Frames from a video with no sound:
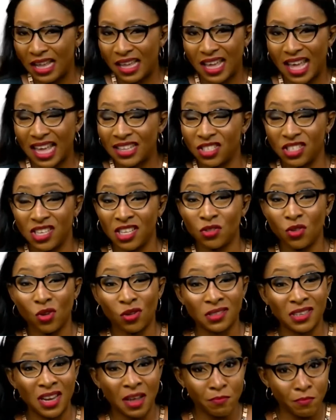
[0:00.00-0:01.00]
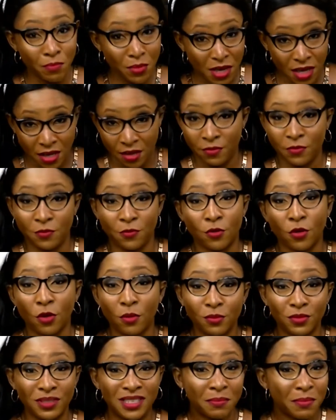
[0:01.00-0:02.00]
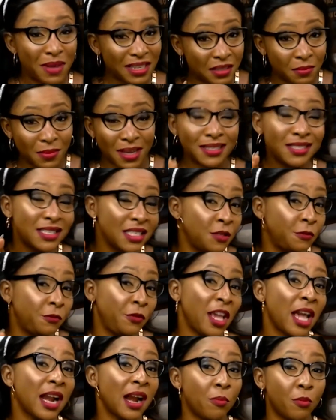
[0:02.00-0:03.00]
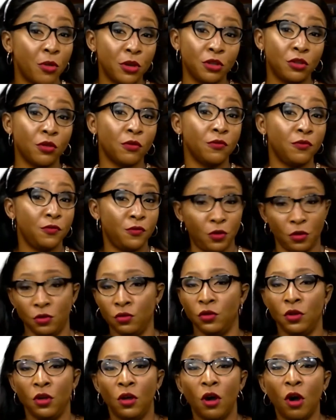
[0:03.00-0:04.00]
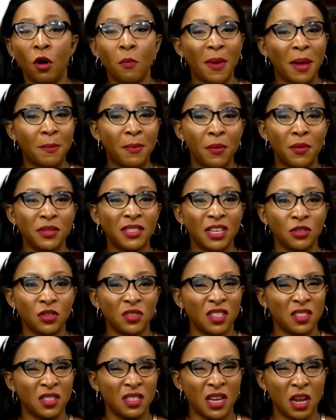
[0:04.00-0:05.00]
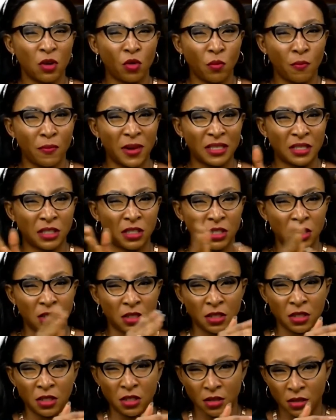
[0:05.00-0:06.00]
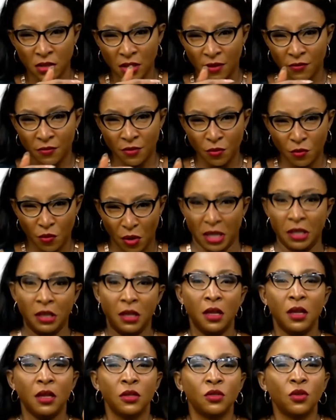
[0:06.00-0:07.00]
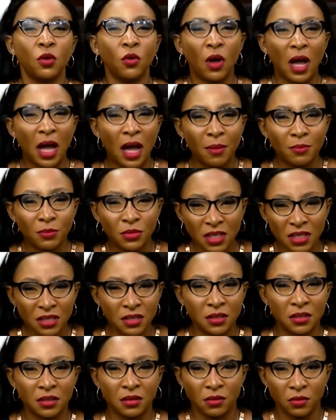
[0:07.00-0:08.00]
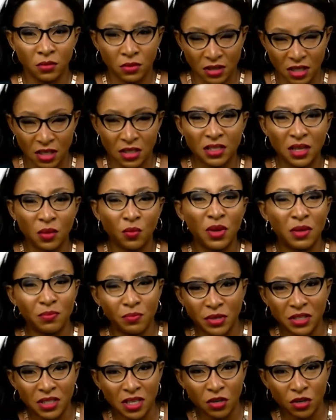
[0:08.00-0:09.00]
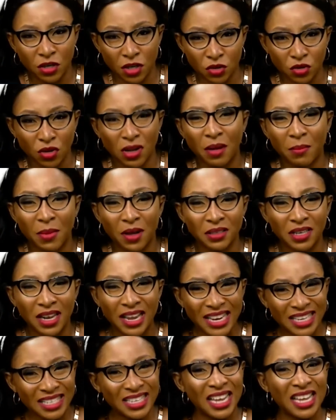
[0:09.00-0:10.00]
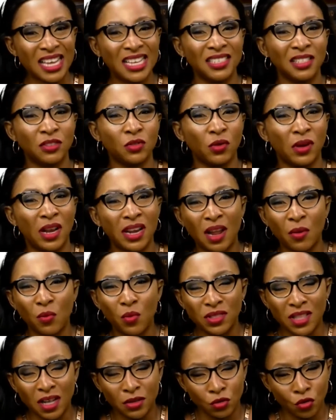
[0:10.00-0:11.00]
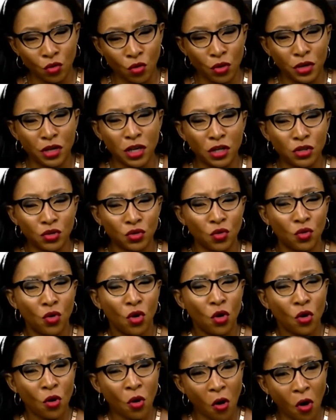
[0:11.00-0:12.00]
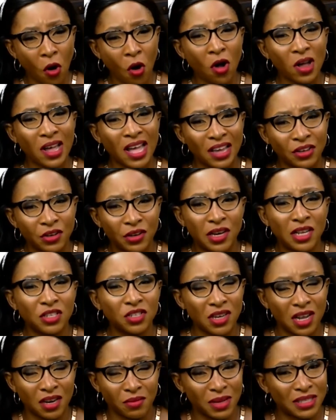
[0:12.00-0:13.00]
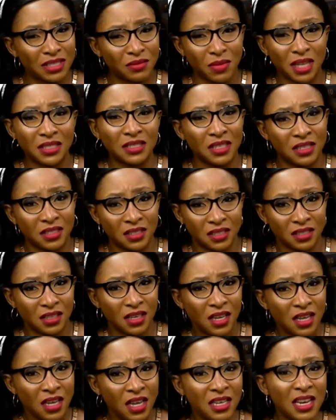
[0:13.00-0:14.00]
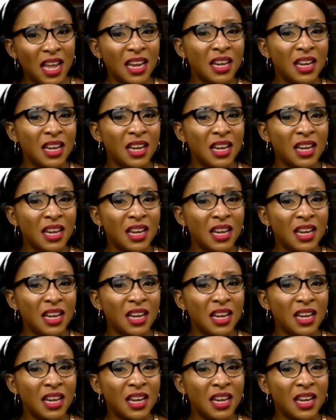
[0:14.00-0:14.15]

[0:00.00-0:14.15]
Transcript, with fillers: I see they talk now, me, from the mathematics Fiera point of view. On my mind, we say I just see now numbers, digits everywhere. So these things then we be say you they talk about now. It they easy to learn them without going into core calculation and mathematics. It they the